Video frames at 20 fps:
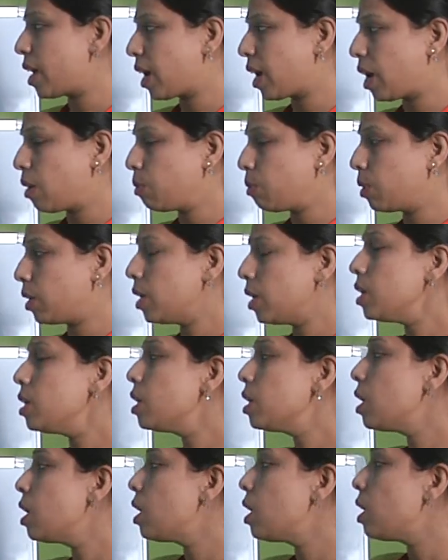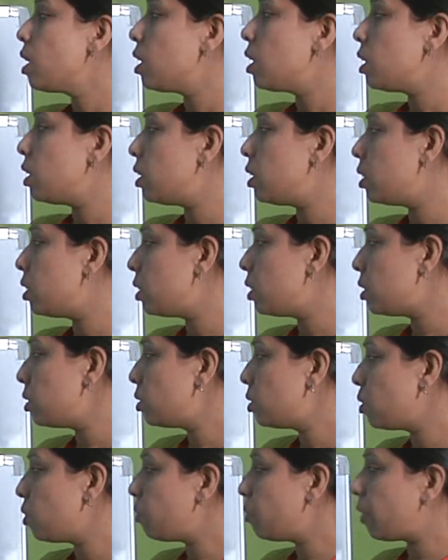accounting.
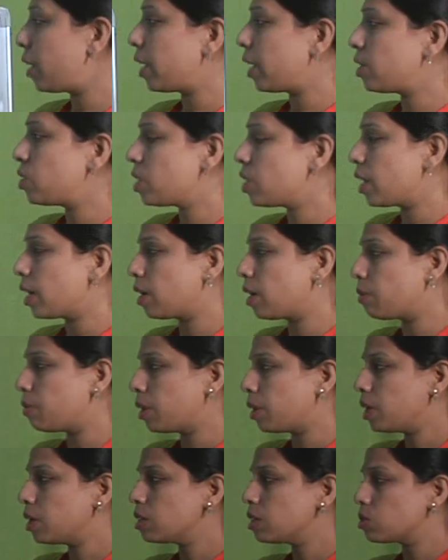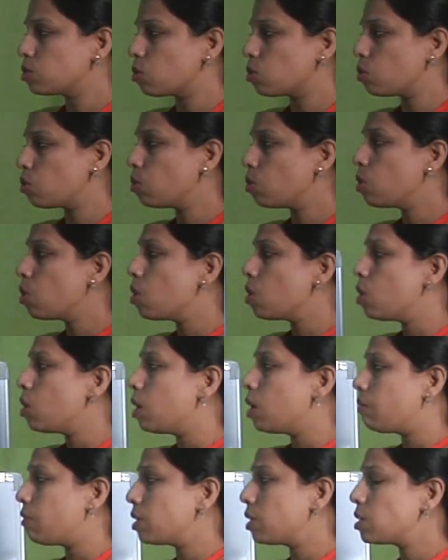So financial accounting. So
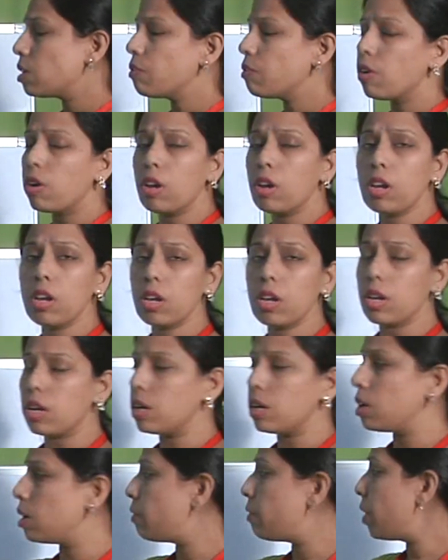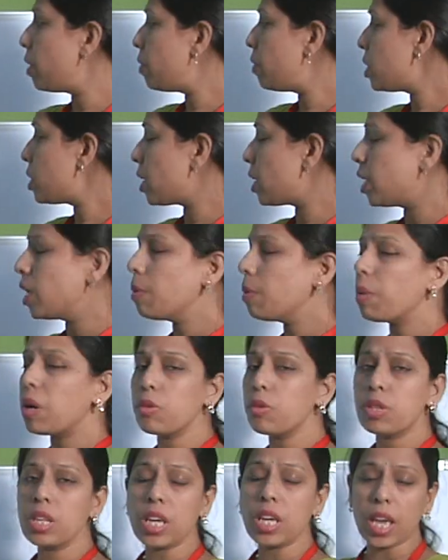first of all, when we study
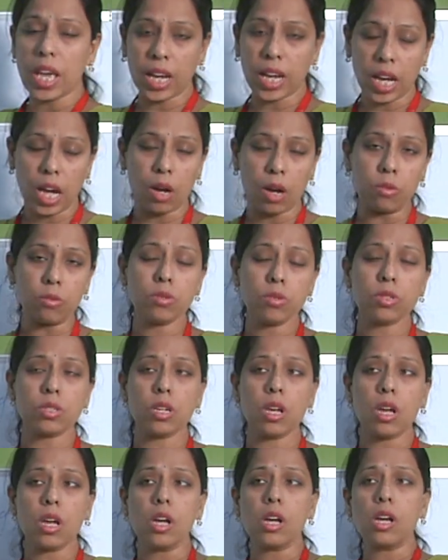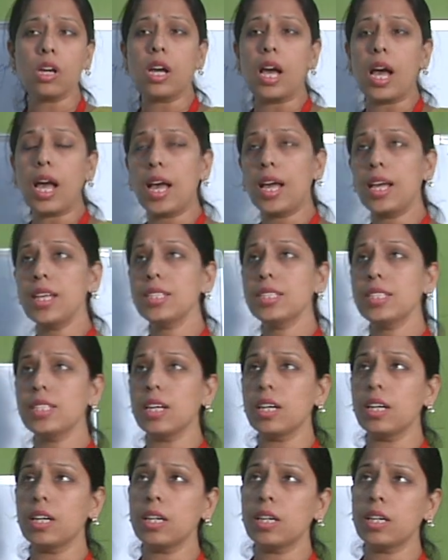about the accounts, as
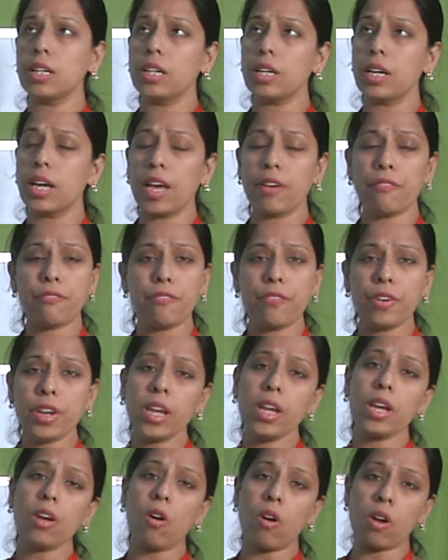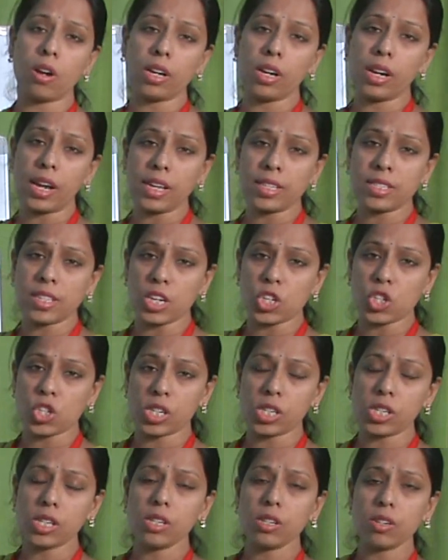every
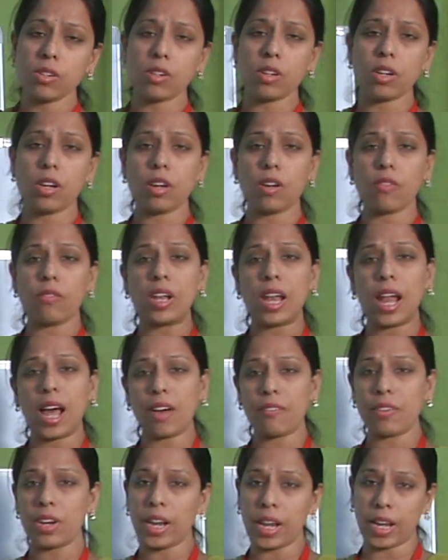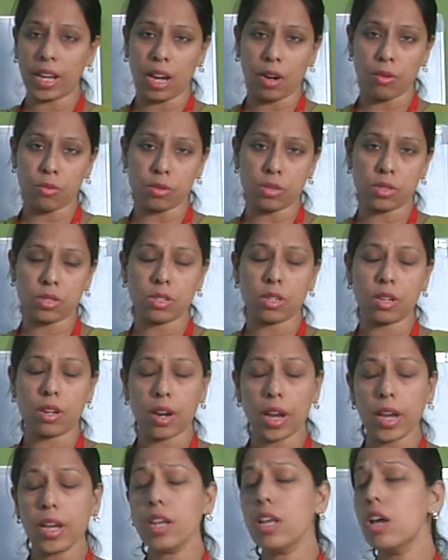organization will have an accounts,
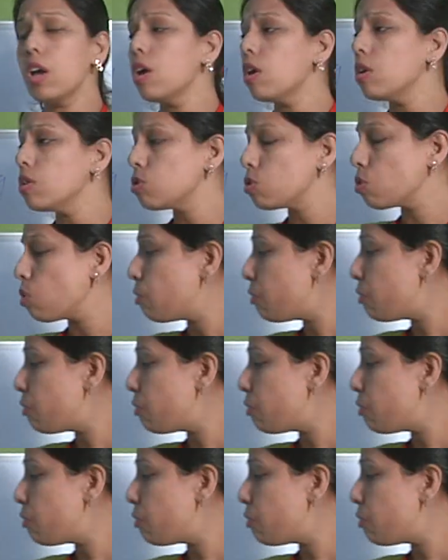right? So